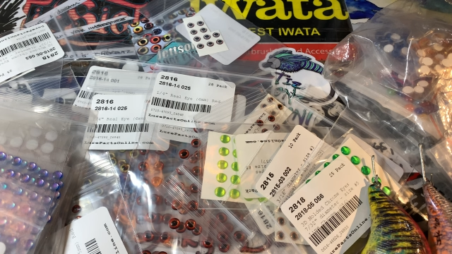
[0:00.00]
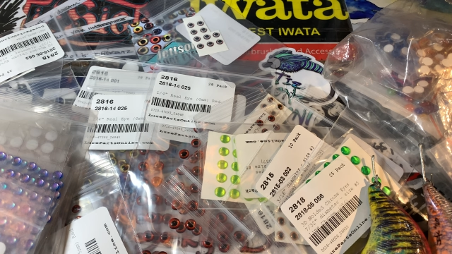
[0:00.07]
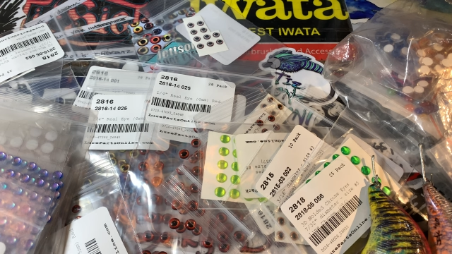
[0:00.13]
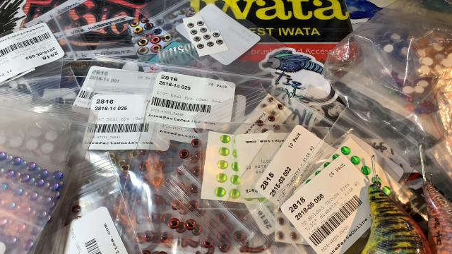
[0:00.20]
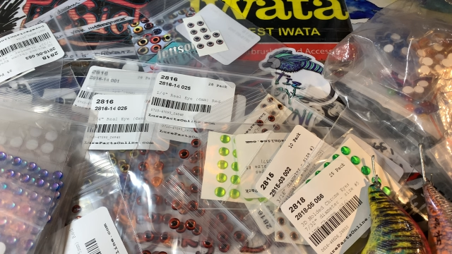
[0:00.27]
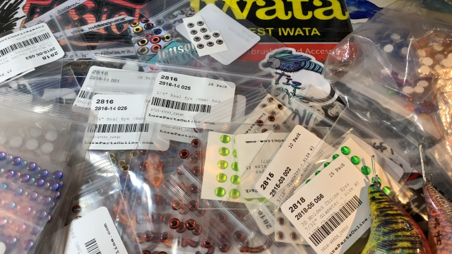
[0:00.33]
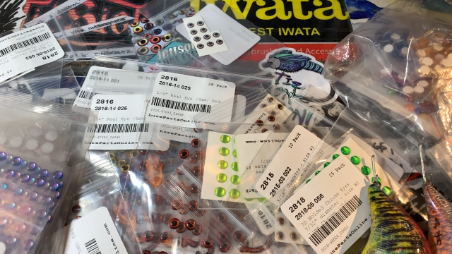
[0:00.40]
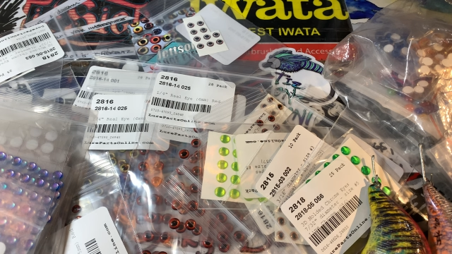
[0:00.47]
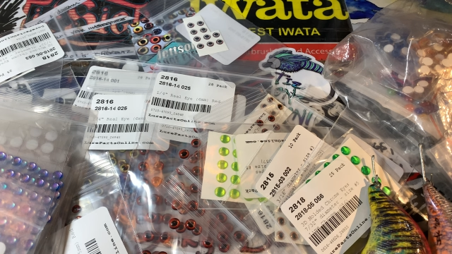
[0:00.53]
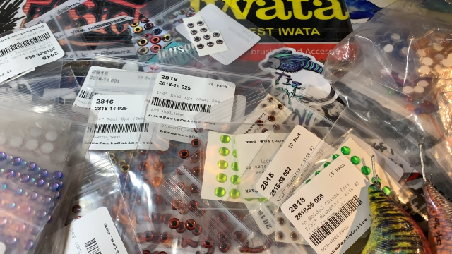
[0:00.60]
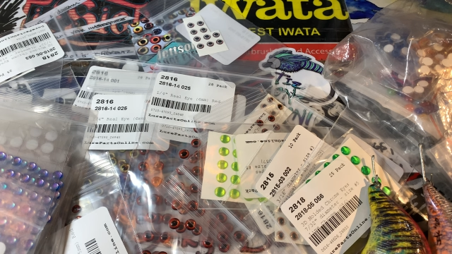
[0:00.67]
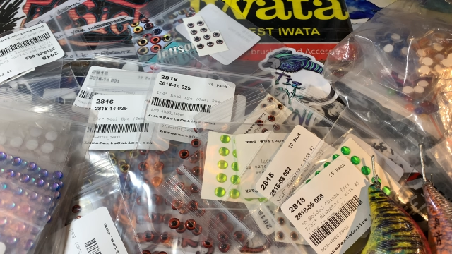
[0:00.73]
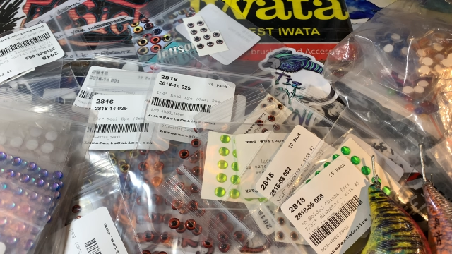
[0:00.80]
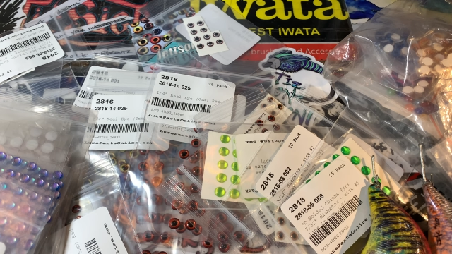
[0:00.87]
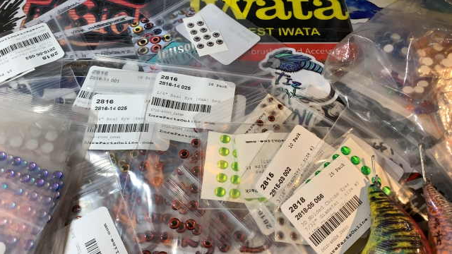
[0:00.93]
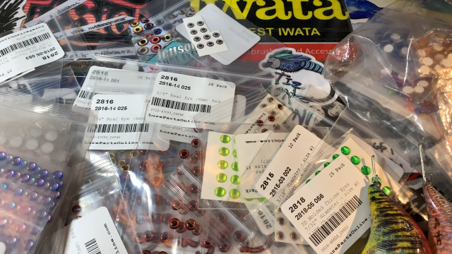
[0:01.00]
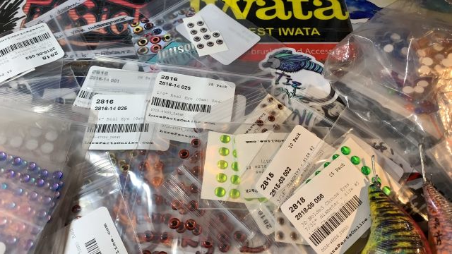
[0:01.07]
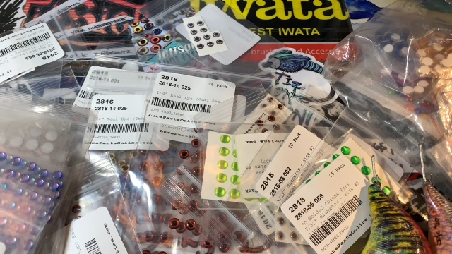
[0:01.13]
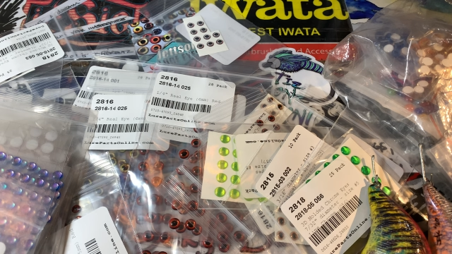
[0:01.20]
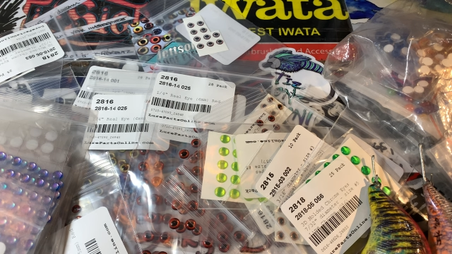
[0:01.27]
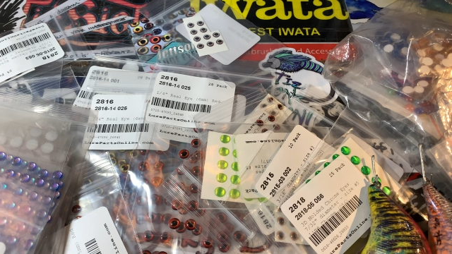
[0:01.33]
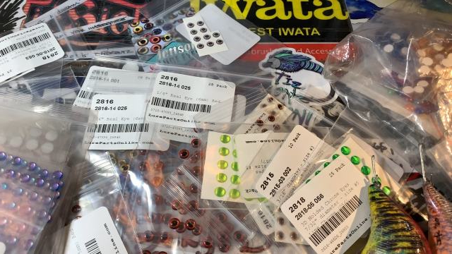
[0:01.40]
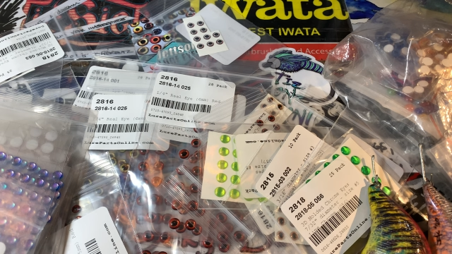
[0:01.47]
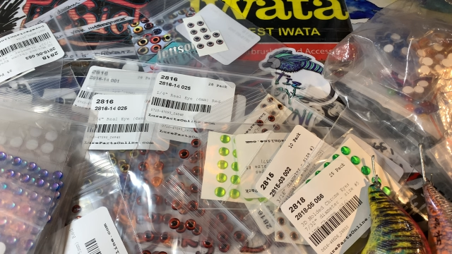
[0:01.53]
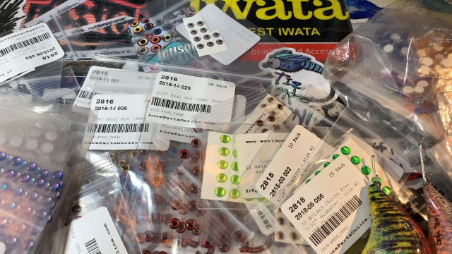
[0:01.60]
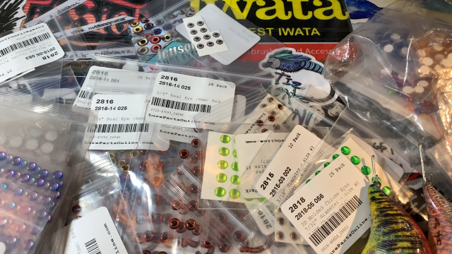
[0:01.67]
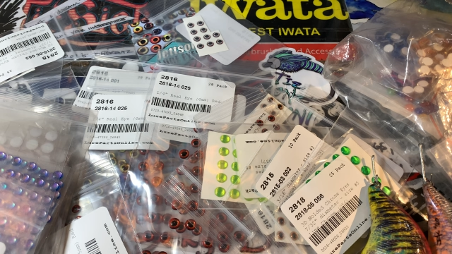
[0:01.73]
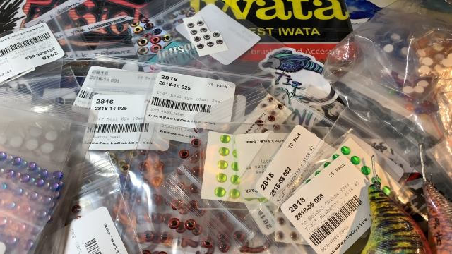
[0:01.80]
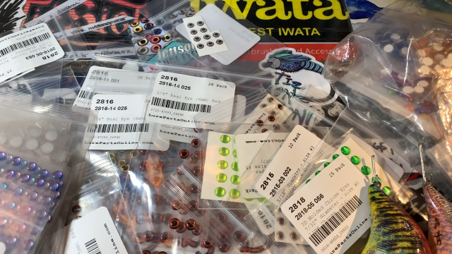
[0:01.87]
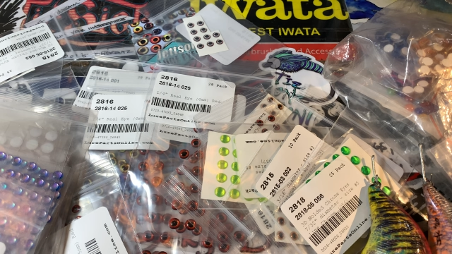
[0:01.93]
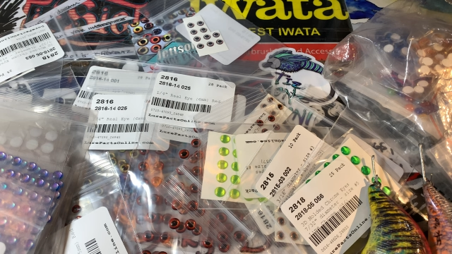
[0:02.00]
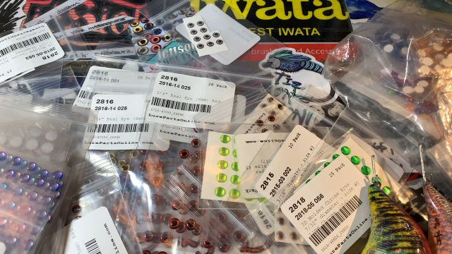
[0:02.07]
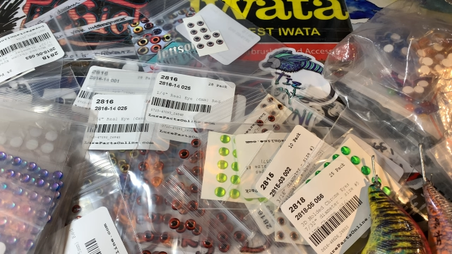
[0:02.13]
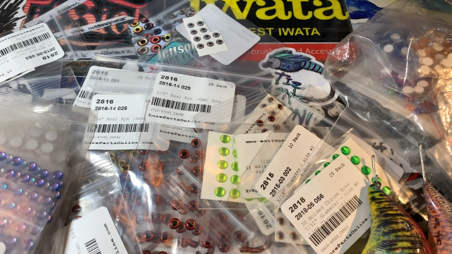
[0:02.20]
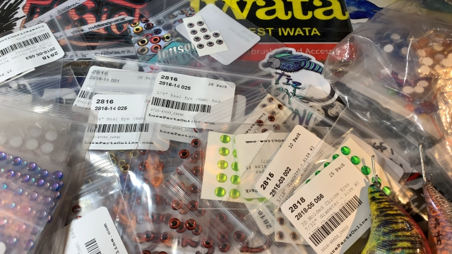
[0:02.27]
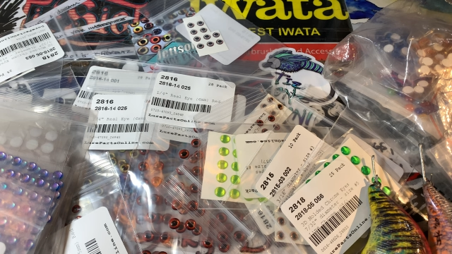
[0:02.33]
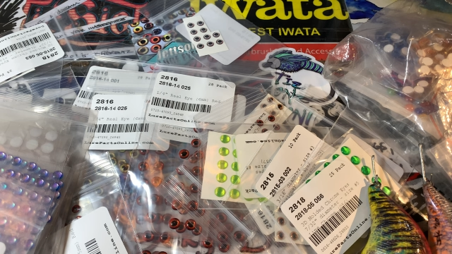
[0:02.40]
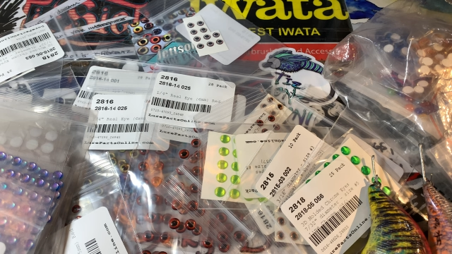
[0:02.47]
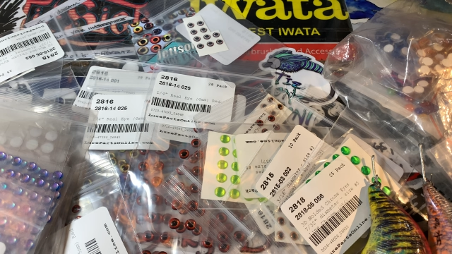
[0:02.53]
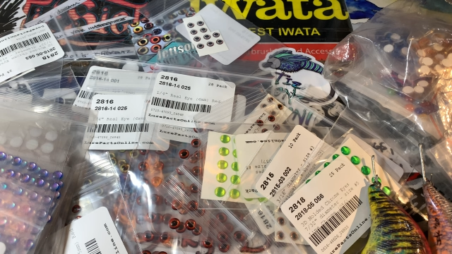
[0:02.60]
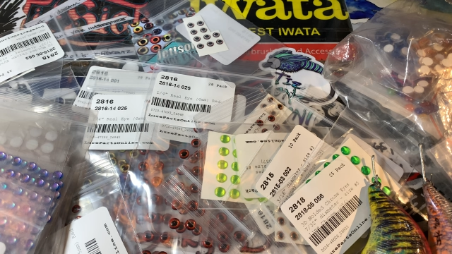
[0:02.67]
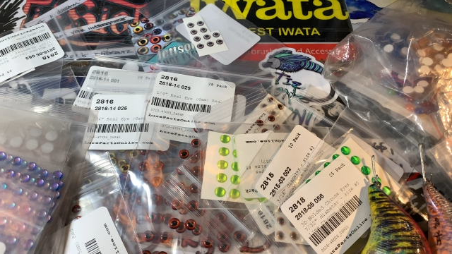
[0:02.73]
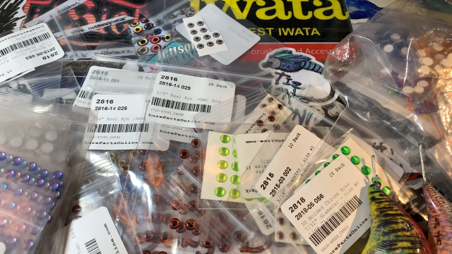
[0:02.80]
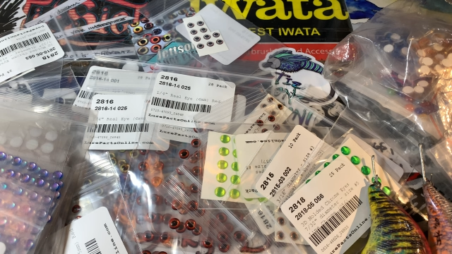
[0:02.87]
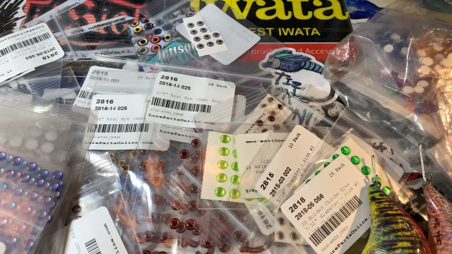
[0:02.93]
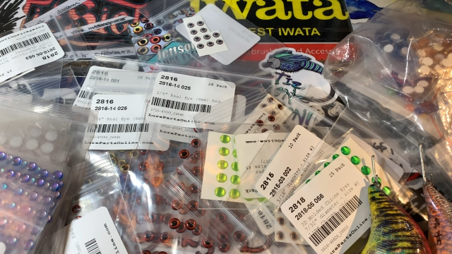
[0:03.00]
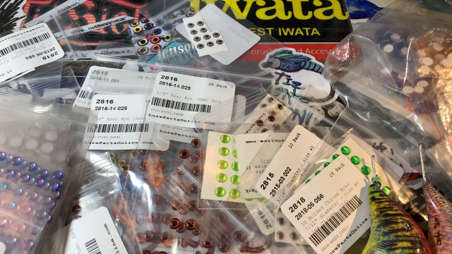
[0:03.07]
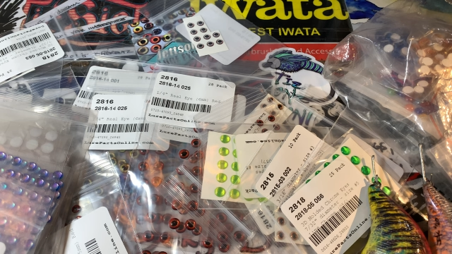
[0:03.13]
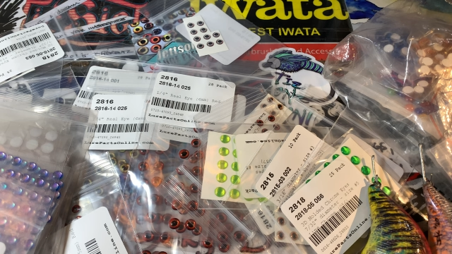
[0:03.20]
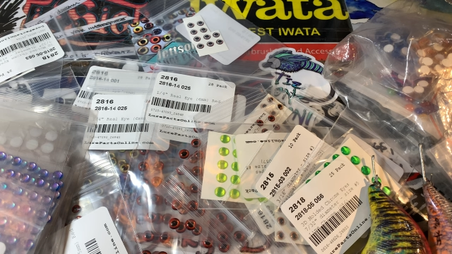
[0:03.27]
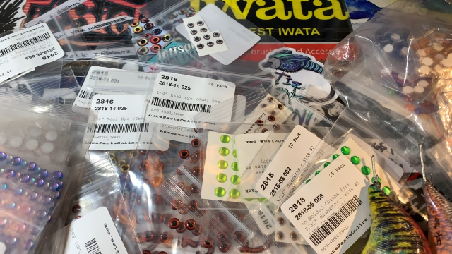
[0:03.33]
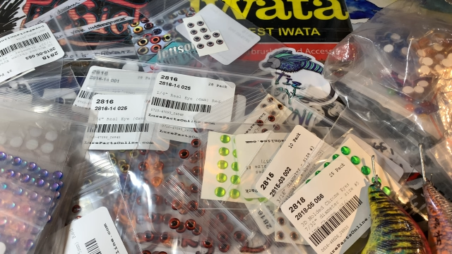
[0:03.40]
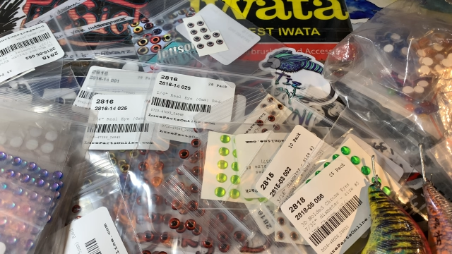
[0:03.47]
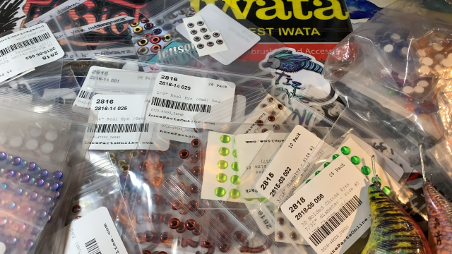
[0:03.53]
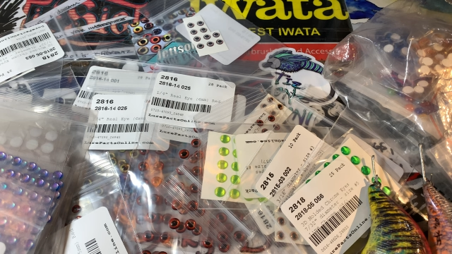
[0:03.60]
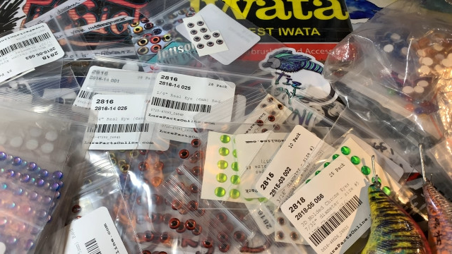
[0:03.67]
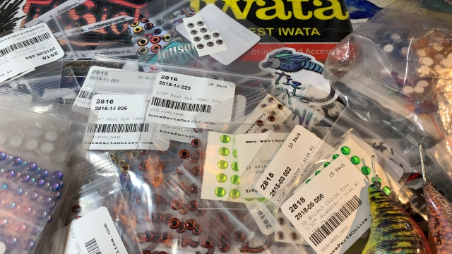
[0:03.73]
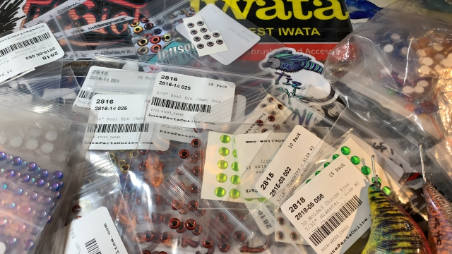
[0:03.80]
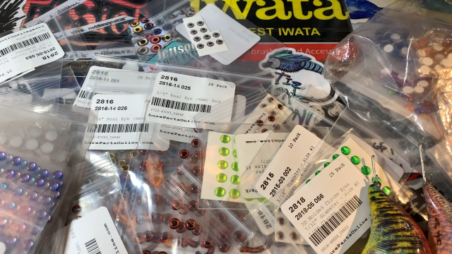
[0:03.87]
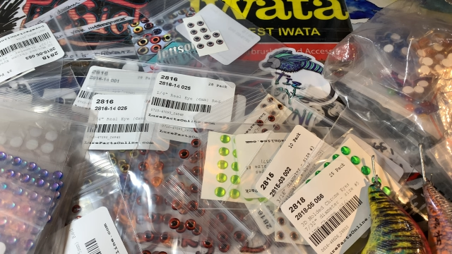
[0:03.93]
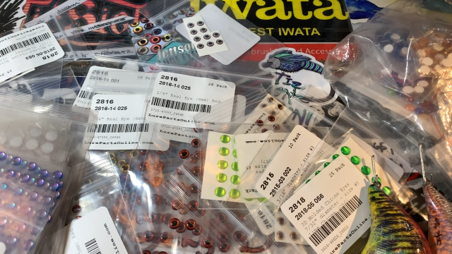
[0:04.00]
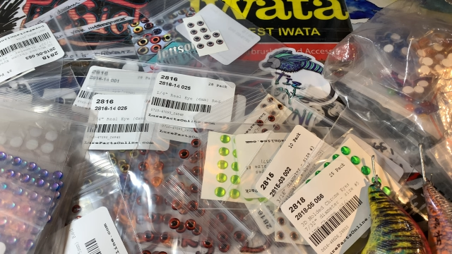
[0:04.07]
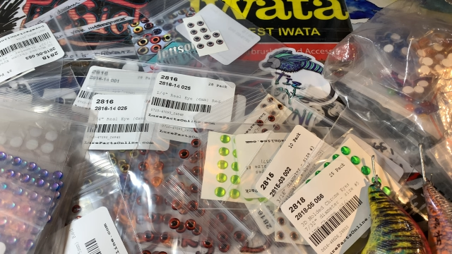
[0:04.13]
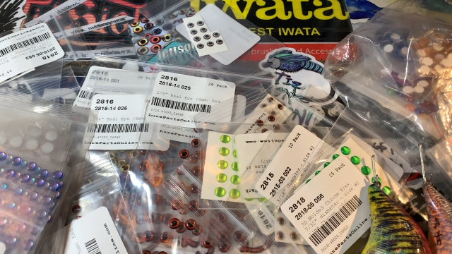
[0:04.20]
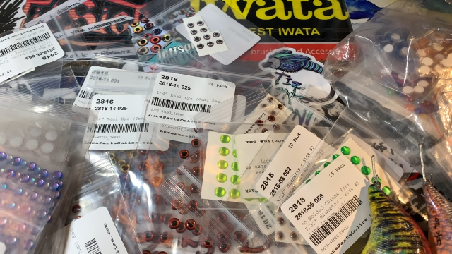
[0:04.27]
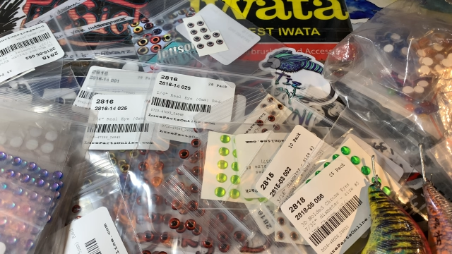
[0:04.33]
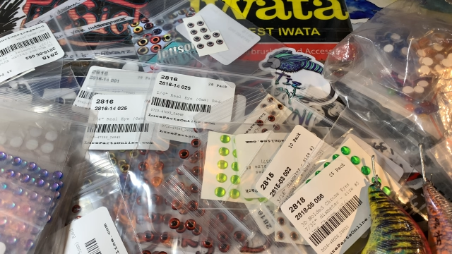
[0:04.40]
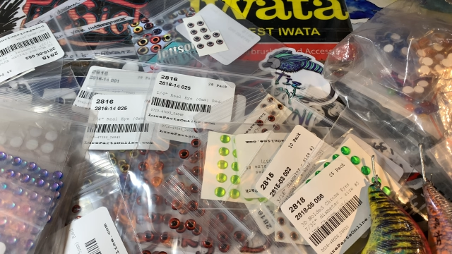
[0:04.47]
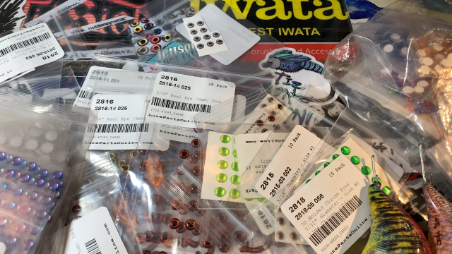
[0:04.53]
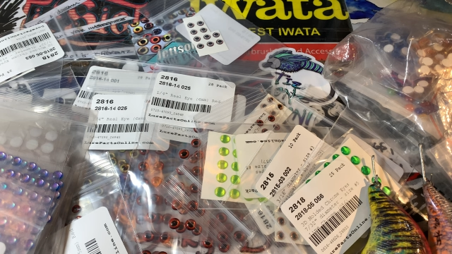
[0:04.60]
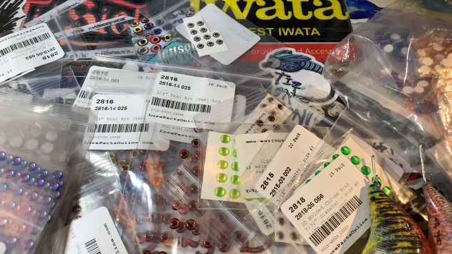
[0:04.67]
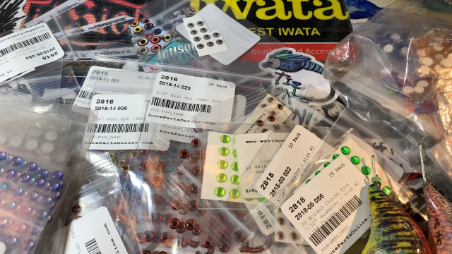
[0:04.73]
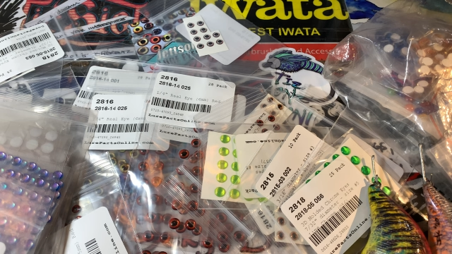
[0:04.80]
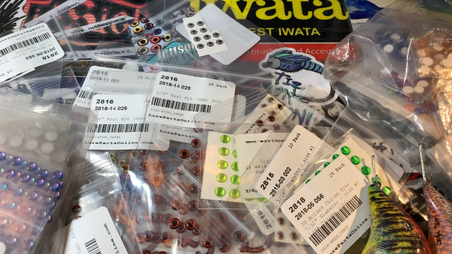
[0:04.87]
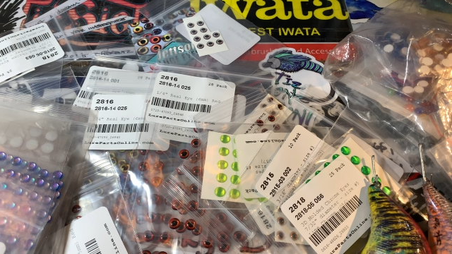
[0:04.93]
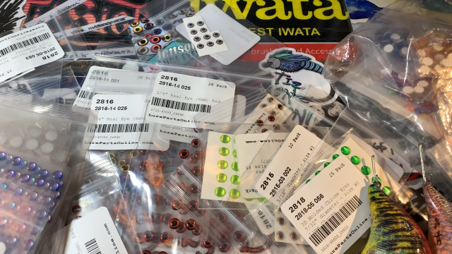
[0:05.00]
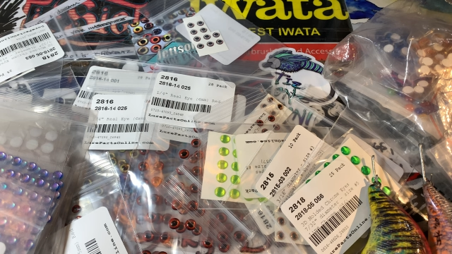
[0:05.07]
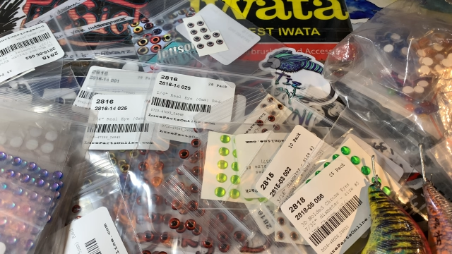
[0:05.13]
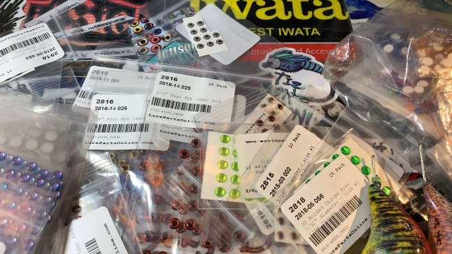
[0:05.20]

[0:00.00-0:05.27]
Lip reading: Nobody's mouth can be seen.